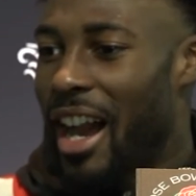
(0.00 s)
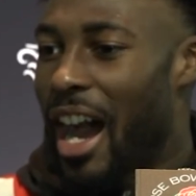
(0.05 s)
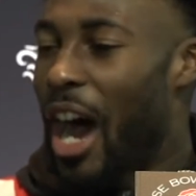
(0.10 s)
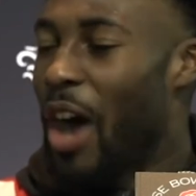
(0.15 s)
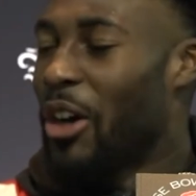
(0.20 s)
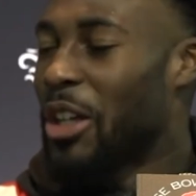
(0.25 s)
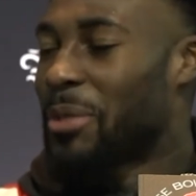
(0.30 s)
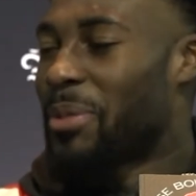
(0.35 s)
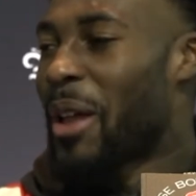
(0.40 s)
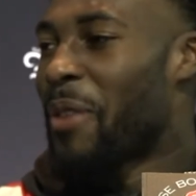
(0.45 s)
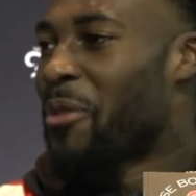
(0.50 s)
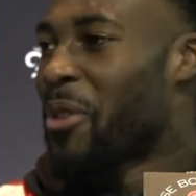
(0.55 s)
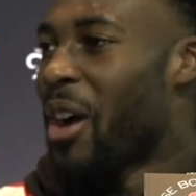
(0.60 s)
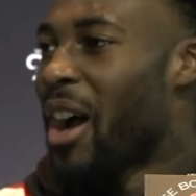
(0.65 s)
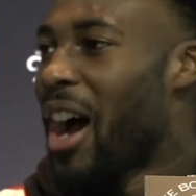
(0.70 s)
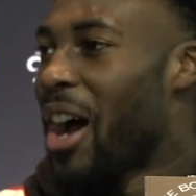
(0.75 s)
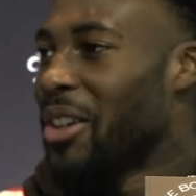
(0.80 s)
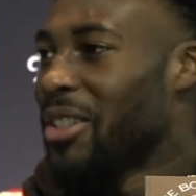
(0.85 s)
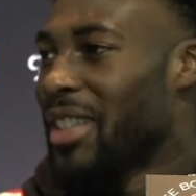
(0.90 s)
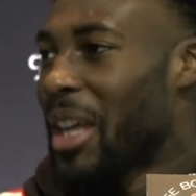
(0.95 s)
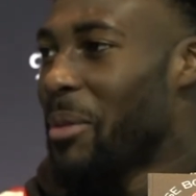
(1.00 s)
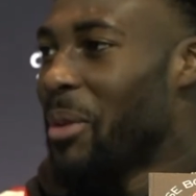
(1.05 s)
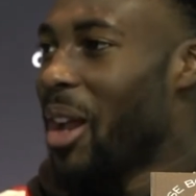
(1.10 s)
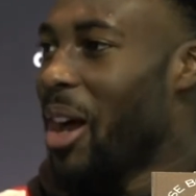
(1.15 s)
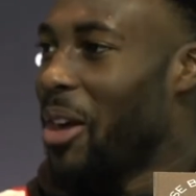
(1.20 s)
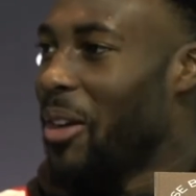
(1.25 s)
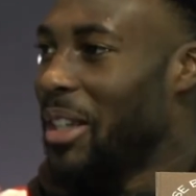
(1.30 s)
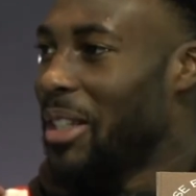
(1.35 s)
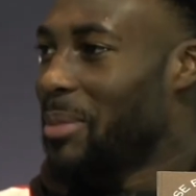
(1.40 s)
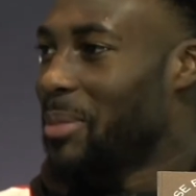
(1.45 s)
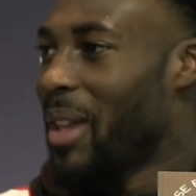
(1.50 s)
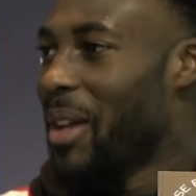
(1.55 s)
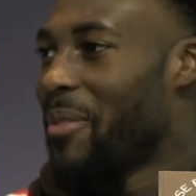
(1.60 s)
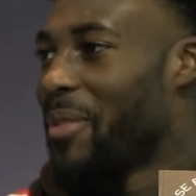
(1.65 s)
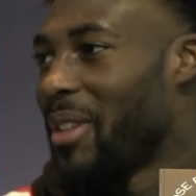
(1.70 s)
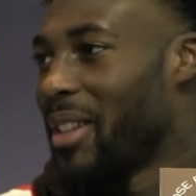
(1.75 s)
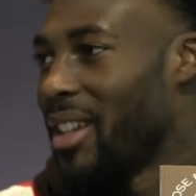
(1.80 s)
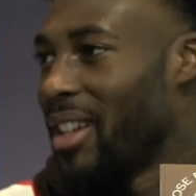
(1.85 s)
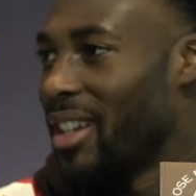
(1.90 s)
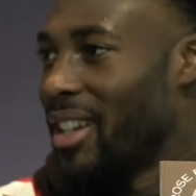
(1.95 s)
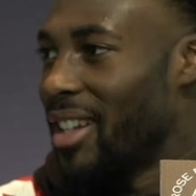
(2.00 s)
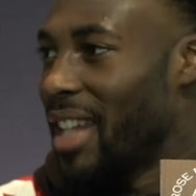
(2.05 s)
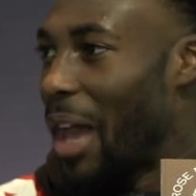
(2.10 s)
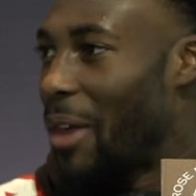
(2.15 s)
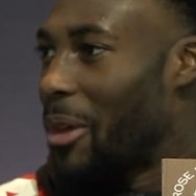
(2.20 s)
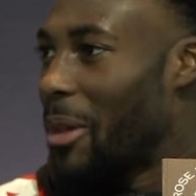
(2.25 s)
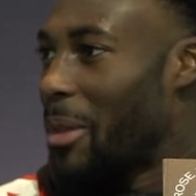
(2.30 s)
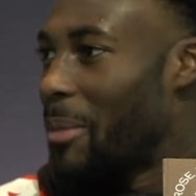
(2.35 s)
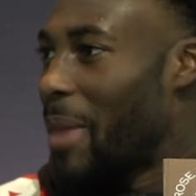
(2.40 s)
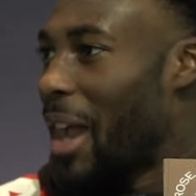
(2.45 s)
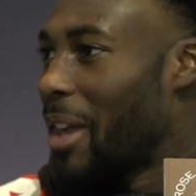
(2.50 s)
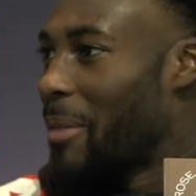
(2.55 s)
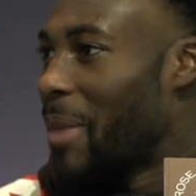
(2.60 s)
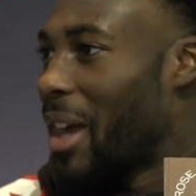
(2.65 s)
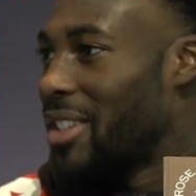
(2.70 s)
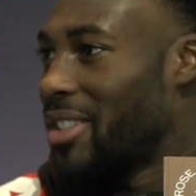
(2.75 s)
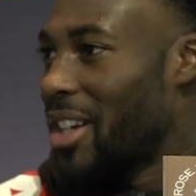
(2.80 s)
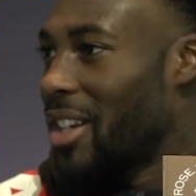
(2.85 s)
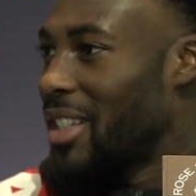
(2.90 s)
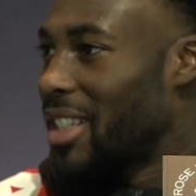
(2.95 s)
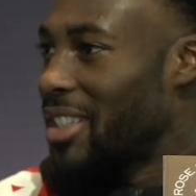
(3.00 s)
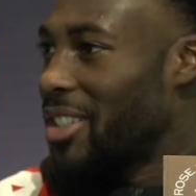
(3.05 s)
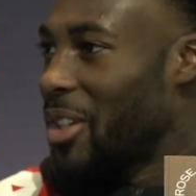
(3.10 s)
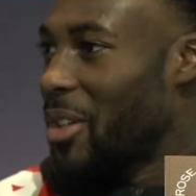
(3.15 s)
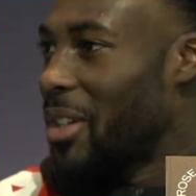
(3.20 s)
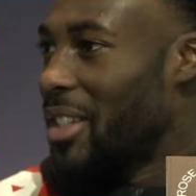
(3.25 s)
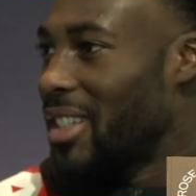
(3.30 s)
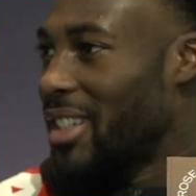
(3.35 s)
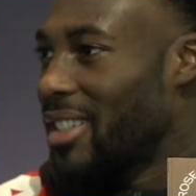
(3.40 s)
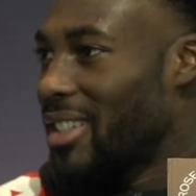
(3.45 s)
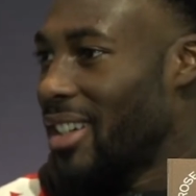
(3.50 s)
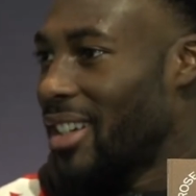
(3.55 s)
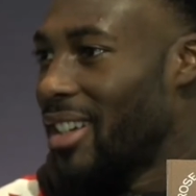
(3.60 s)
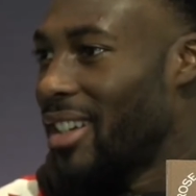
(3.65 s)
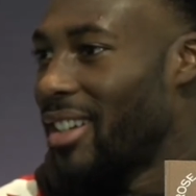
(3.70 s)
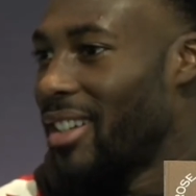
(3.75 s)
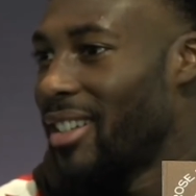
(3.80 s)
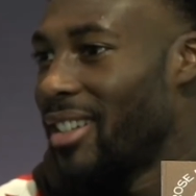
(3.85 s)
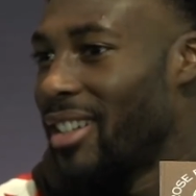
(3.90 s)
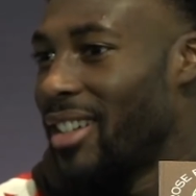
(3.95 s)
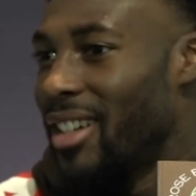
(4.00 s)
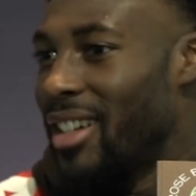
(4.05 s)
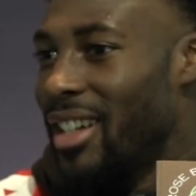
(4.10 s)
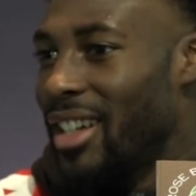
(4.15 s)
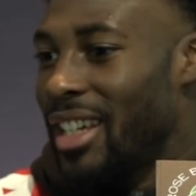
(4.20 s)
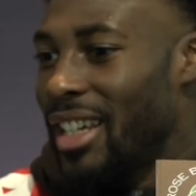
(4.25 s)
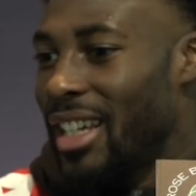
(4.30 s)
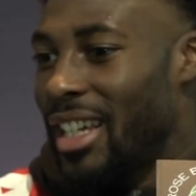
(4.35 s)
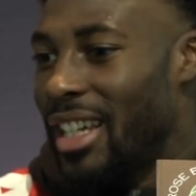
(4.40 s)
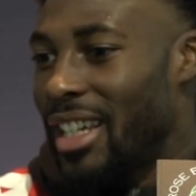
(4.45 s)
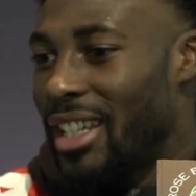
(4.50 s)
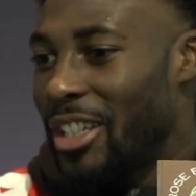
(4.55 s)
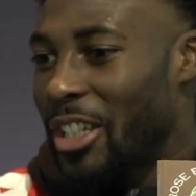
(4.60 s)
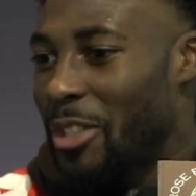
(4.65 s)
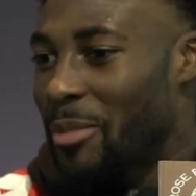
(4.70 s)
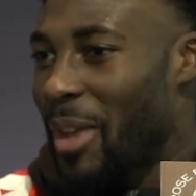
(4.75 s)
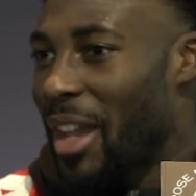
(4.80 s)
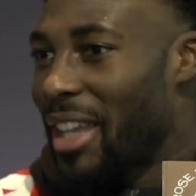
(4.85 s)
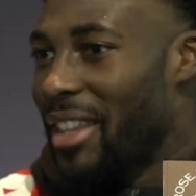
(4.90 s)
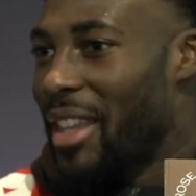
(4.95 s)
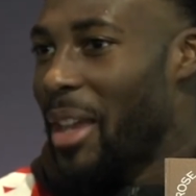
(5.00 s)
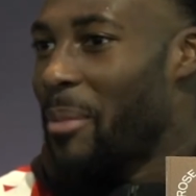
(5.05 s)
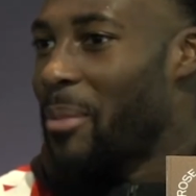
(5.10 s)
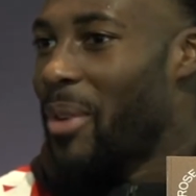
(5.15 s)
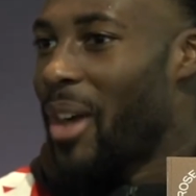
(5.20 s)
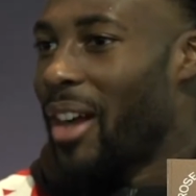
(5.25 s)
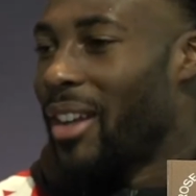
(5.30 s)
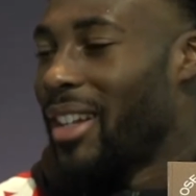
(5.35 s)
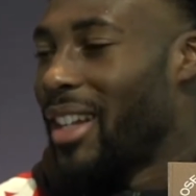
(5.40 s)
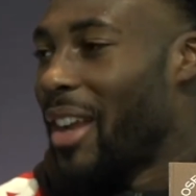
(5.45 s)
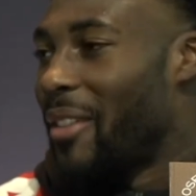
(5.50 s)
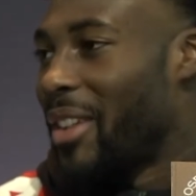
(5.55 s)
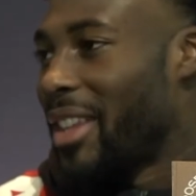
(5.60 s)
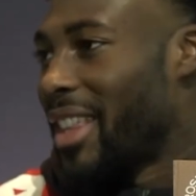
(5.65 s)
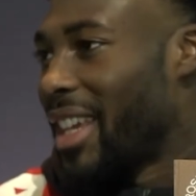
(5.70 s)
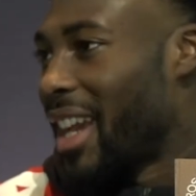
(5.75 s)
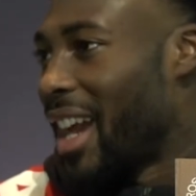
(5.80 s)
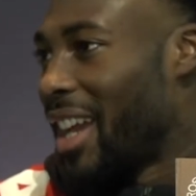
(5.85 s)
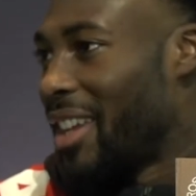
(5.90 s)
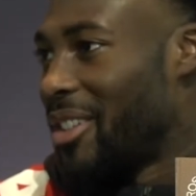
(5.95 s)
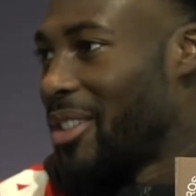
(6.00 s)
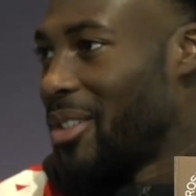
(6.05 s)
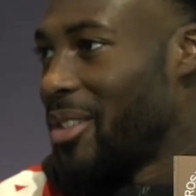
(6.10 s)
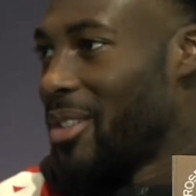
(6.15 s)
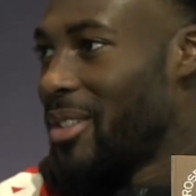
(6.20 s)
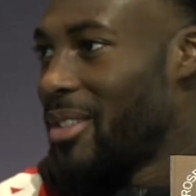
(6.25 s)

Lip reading: always play for Ohio State, but I always play for the name on the back of my jersey, too, and just making them proud in everything I do.